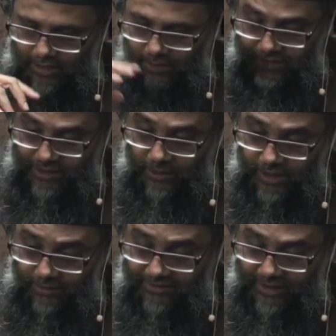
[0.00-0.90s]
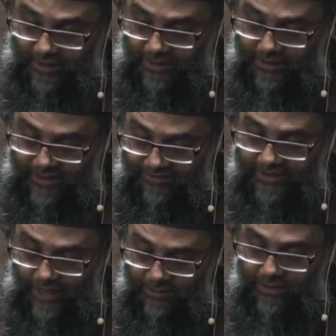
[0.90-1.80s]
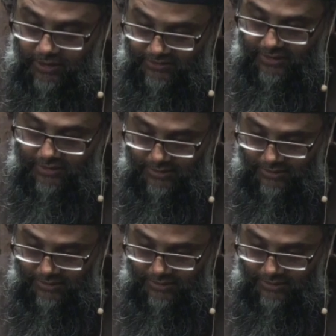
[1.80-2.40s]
what's the word I'm thinking? Different types of?